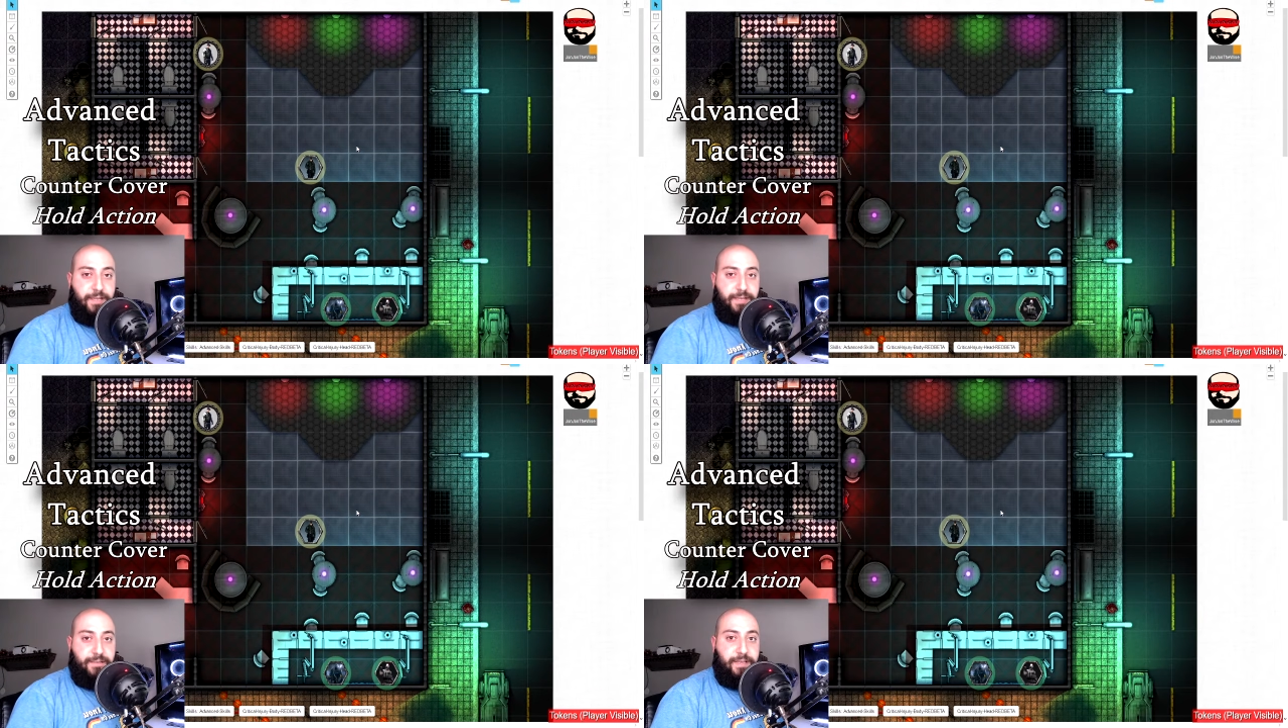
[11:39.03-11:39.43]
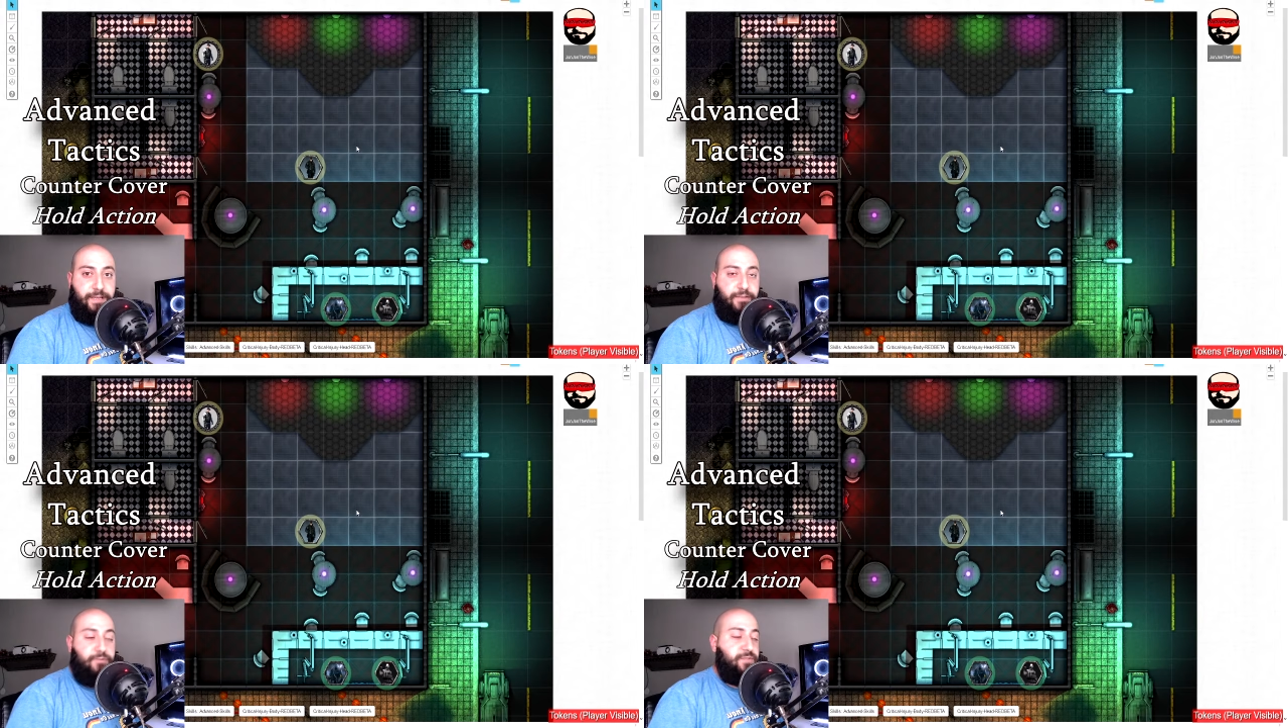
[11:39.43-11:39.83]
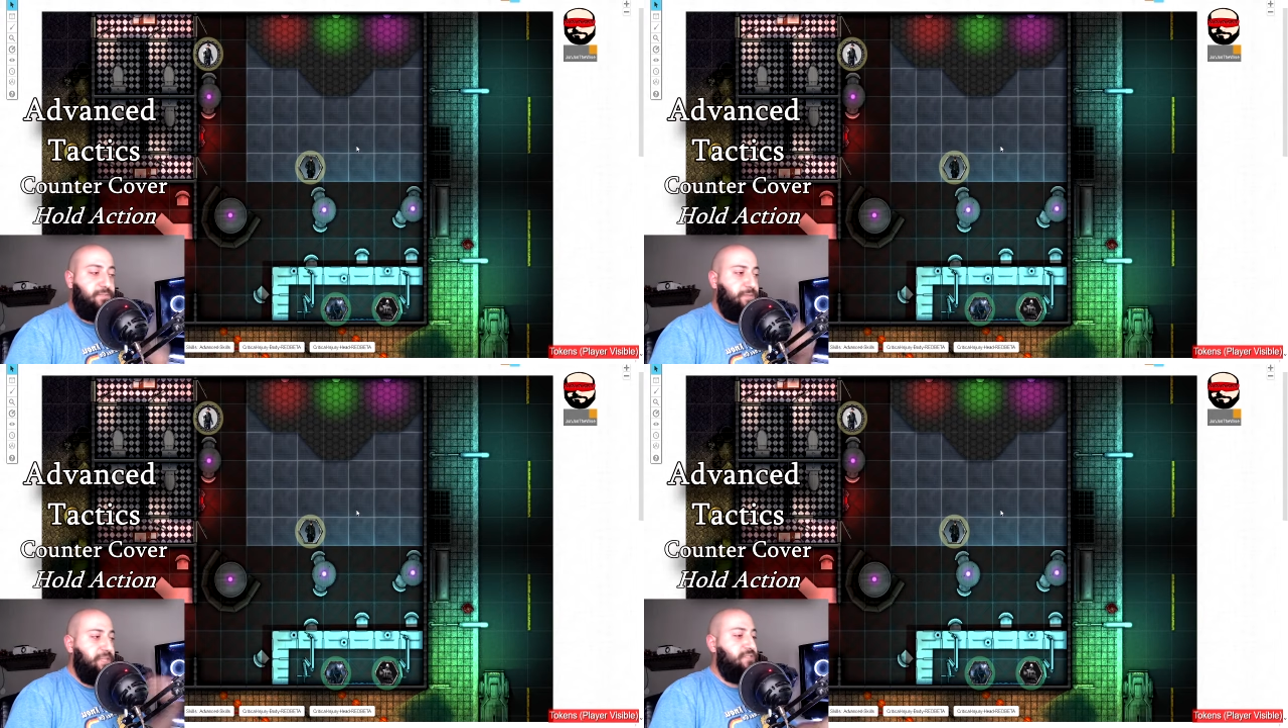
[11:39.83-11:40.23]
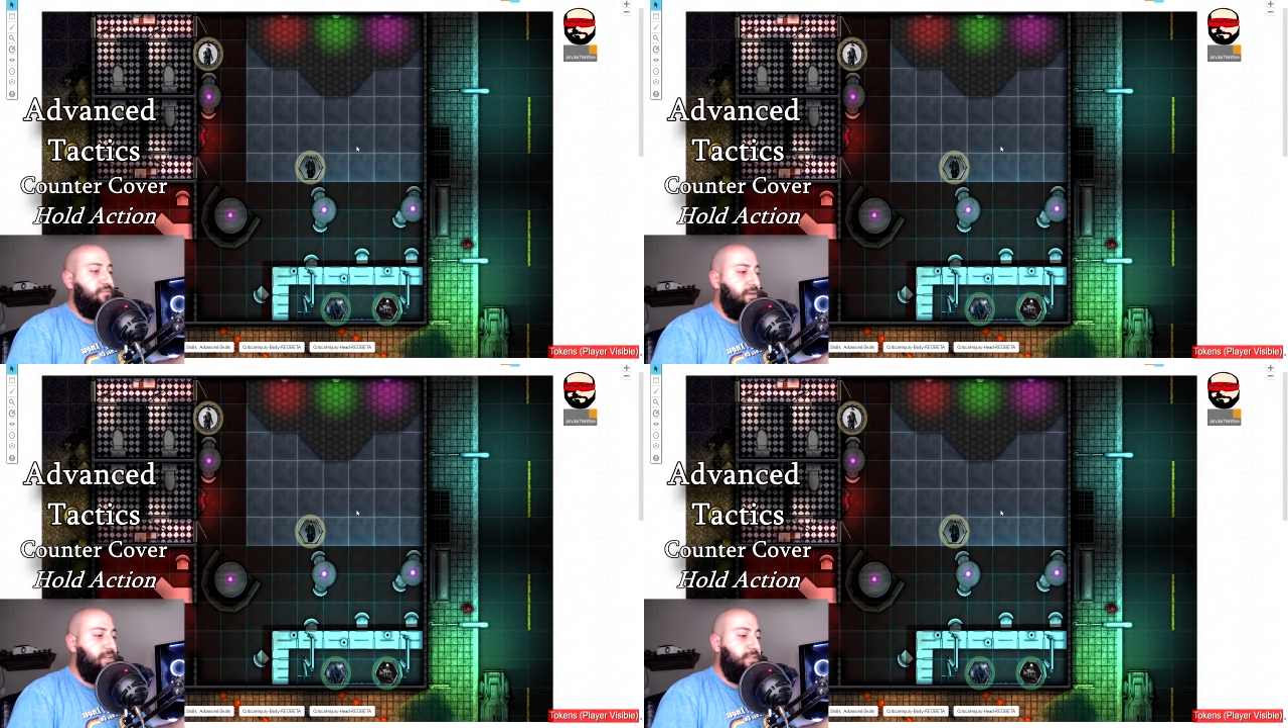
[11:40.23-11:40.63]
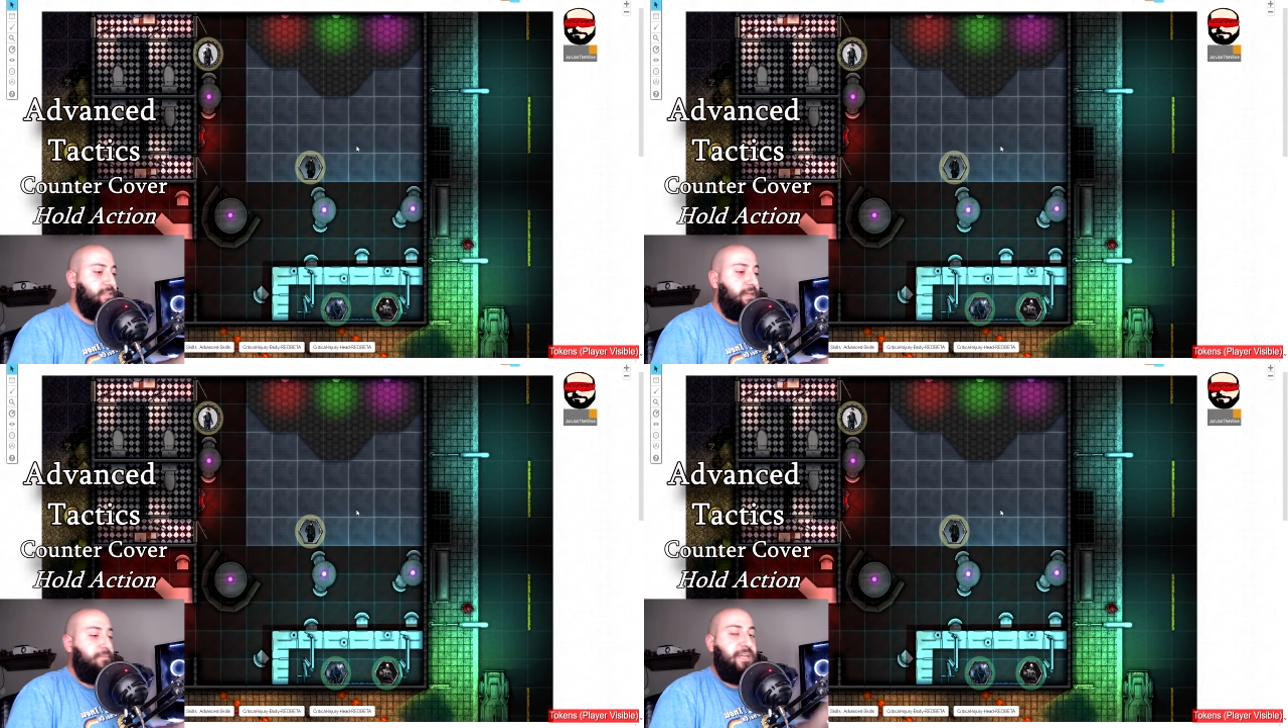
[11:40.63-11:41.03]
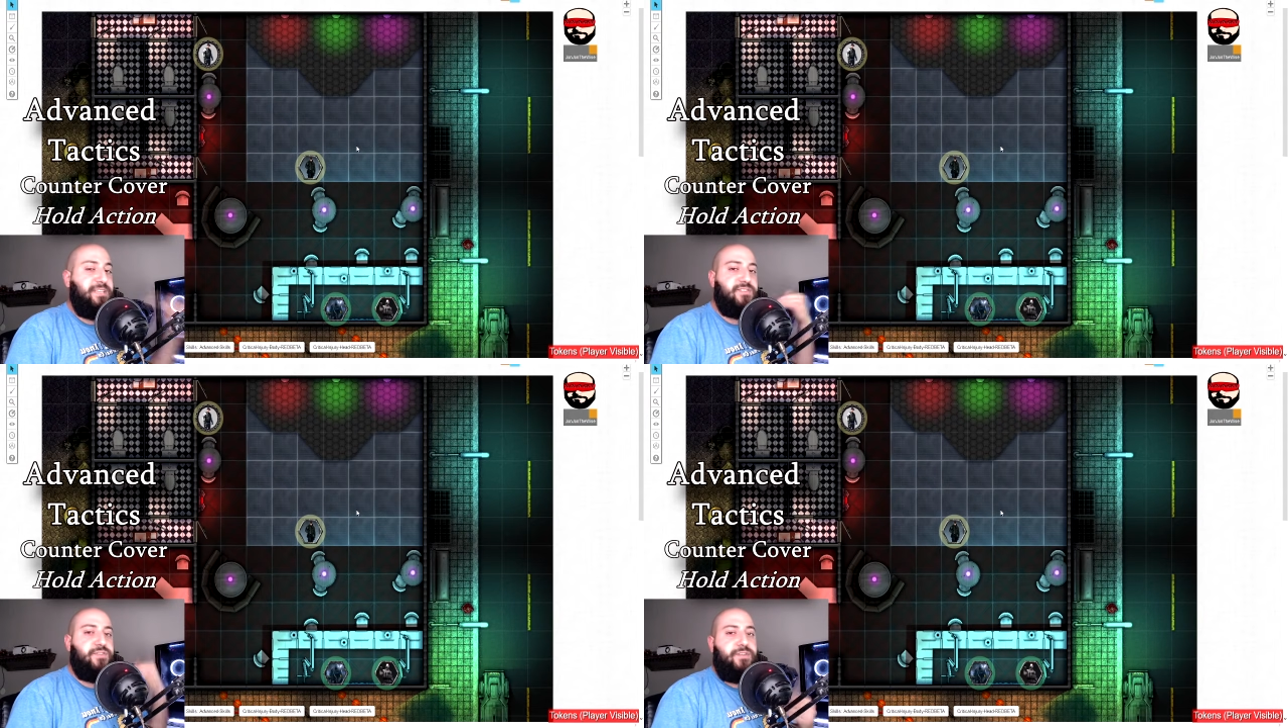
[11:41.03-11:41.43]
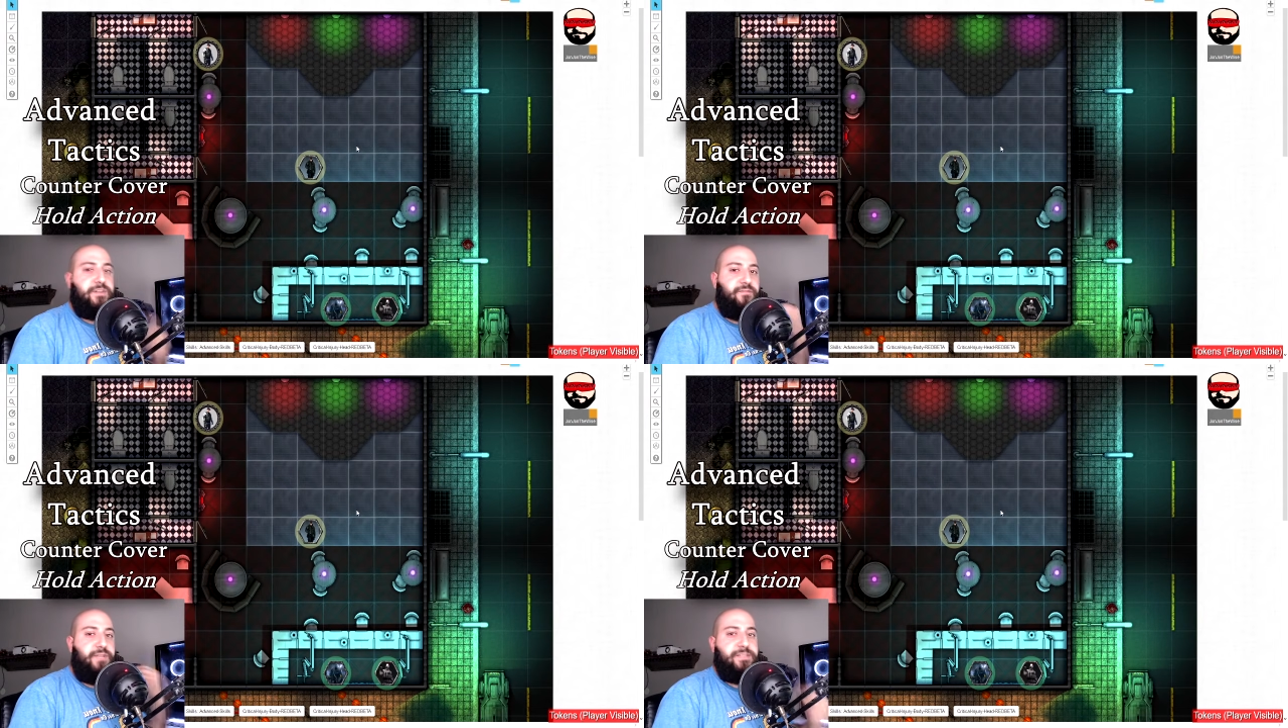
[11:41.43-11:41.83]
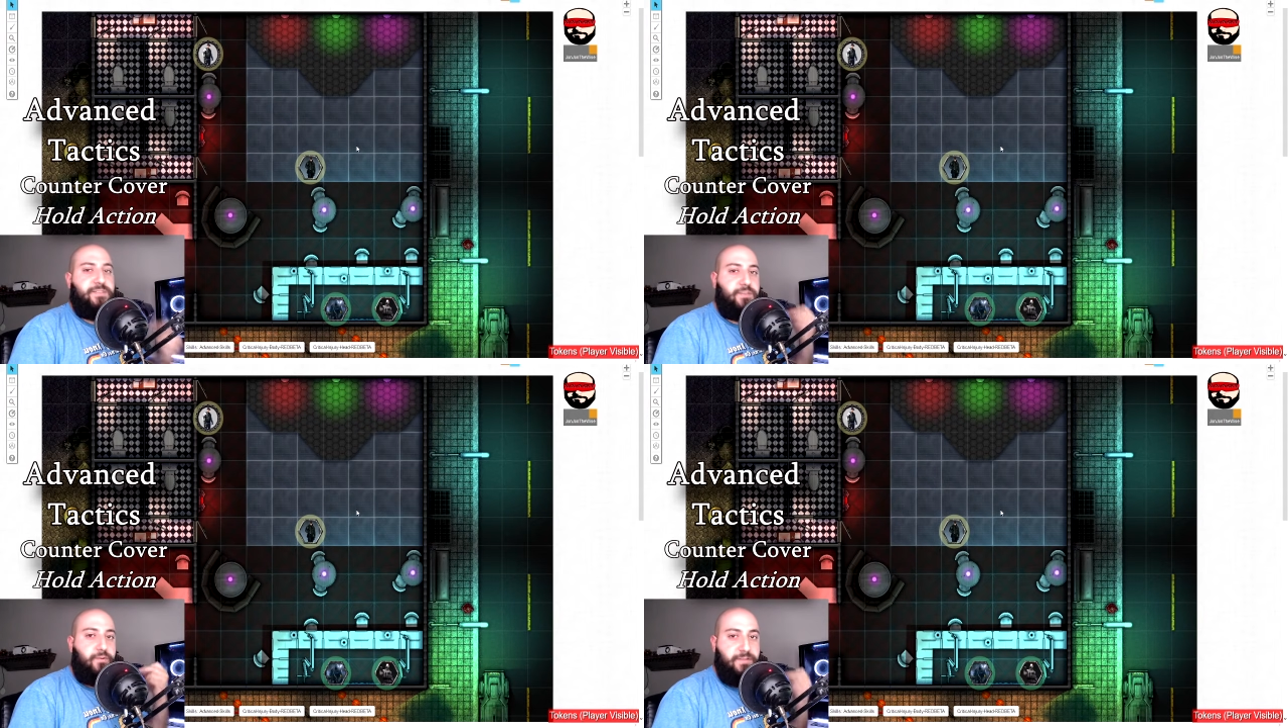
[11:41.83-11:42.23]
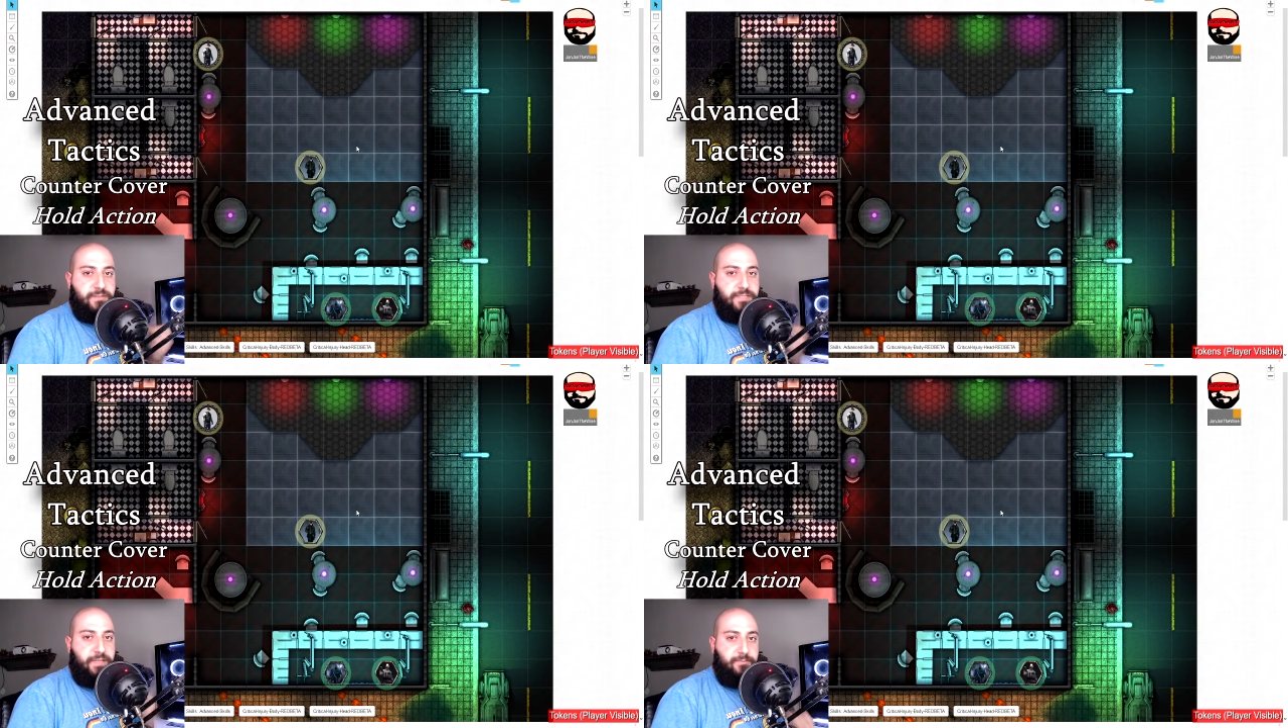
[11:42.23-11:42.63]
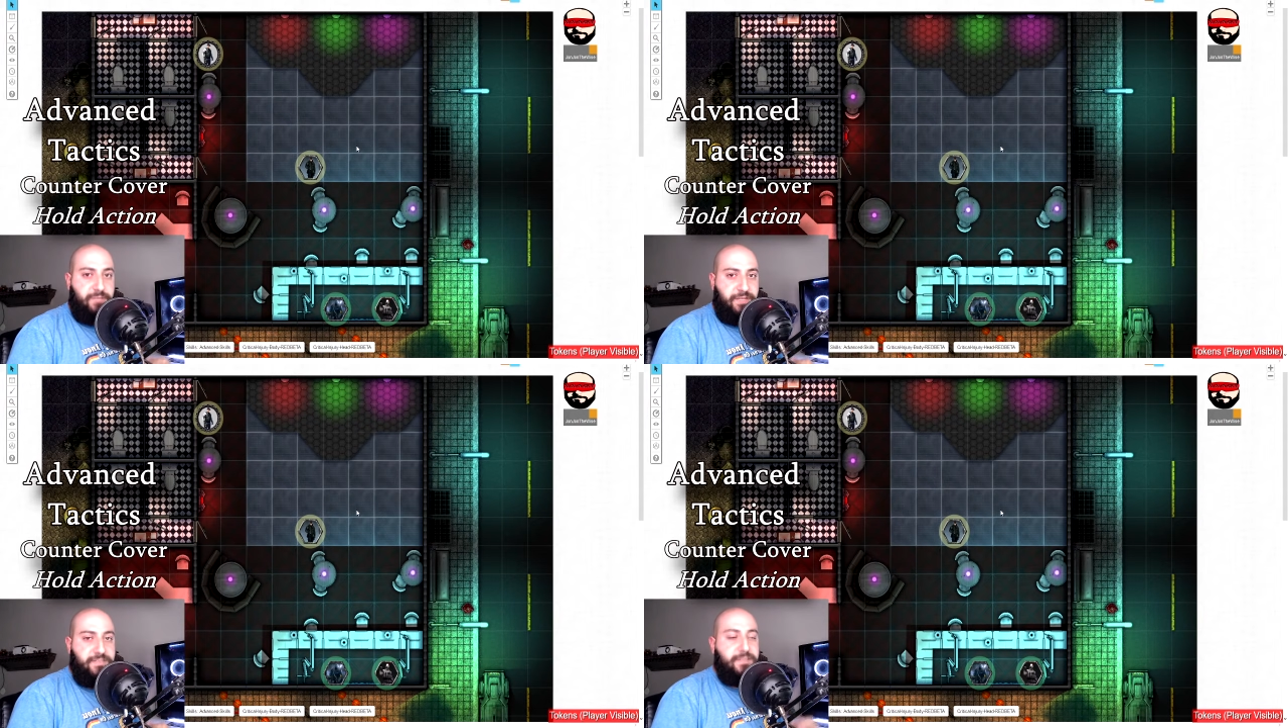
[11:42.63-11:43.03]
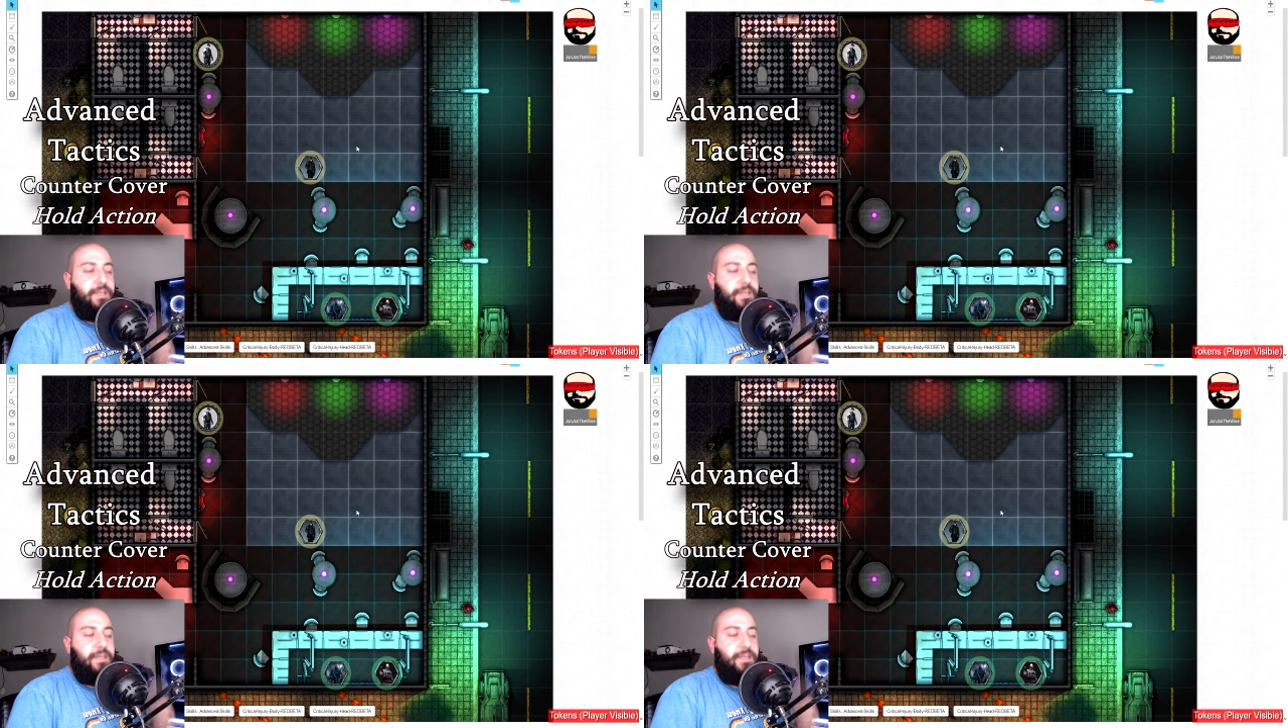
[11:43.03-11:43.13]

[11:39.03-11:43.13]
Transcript: that you specify to them a certain event is going to take place,